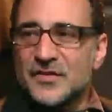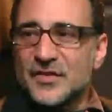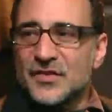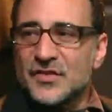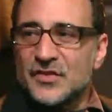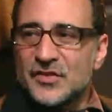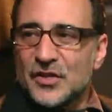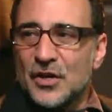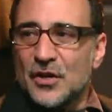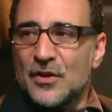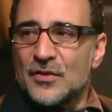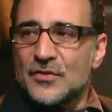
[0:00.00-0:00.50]
is
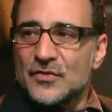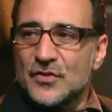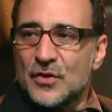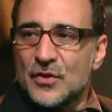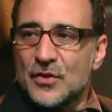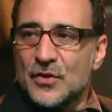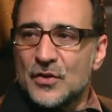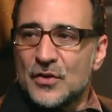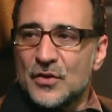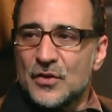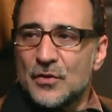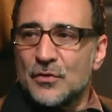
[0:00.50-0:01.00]
a star
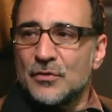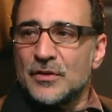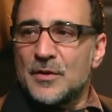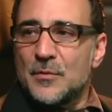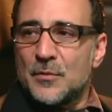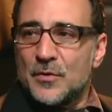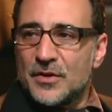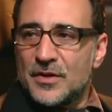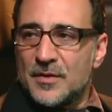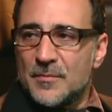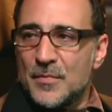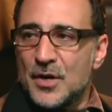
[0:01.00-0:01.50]
stars
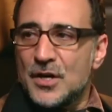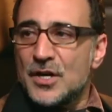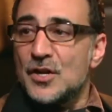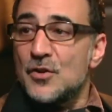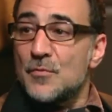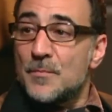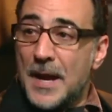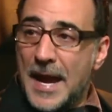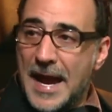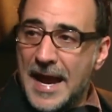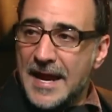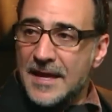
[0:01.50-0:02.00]
only worth the money
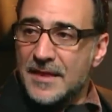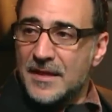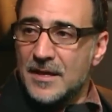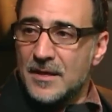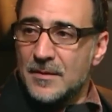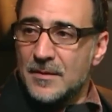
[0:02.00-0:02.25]
you pay